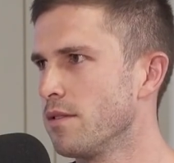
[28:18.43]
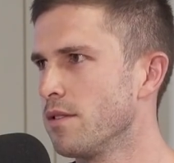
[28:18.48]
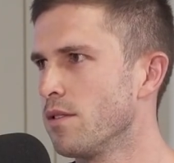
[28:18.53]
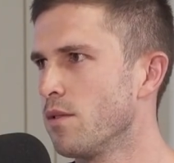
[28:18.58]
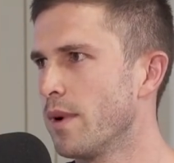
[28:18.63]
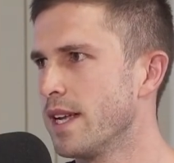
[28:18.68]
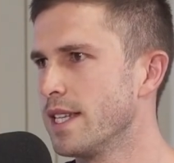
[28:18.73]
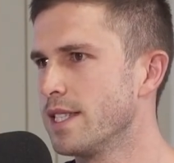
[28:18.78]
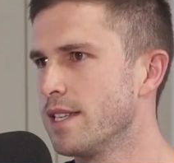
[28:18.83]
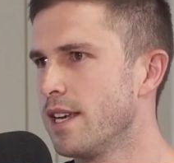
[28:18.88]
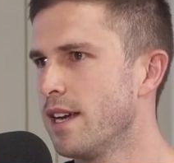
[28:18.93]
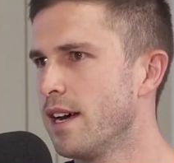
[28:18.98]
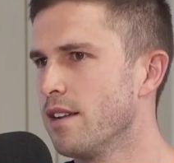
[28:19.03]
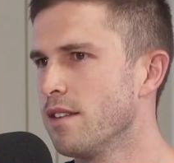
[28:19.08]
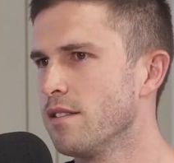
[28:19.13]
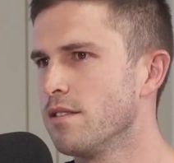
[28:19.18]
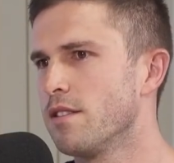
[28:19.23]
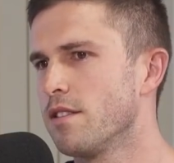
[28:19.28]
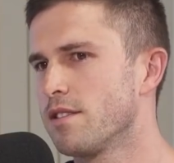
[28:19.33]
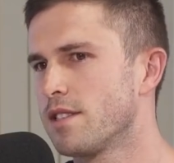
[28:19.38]
went down.
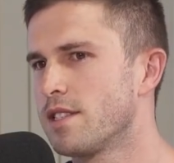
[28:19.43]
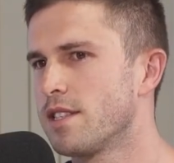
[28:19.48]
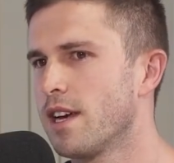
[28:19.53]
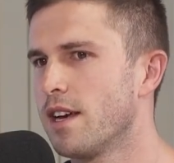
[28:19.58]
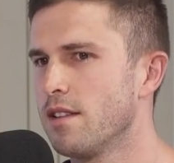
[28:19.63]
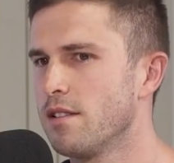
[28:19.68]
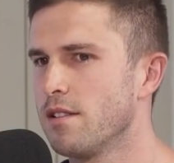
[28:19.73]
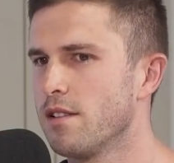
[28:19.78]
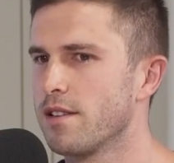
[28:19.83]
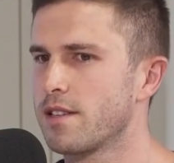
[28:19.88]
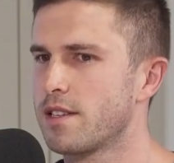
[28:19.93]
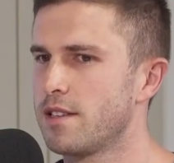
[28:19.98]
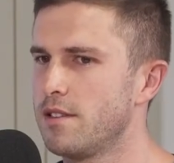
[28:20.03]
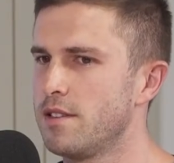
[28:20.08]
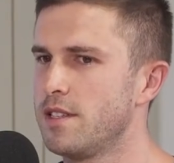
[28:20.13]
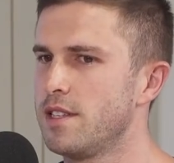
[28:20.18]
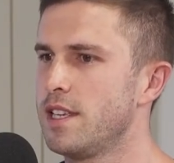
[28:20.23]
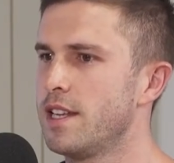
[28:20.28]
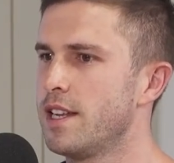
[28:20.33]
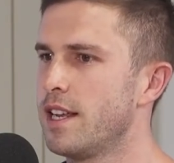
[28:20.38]
And not to say, like, you
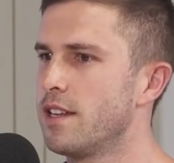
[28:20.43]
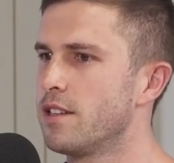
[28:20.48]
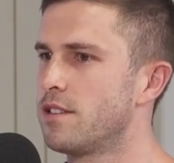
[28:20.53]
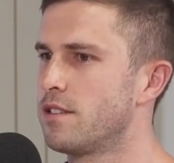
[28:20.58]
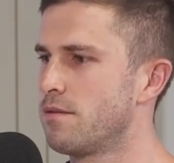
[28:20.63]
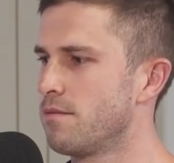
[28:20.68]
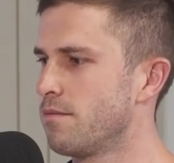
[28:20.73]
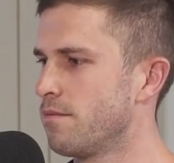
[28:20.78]
need a...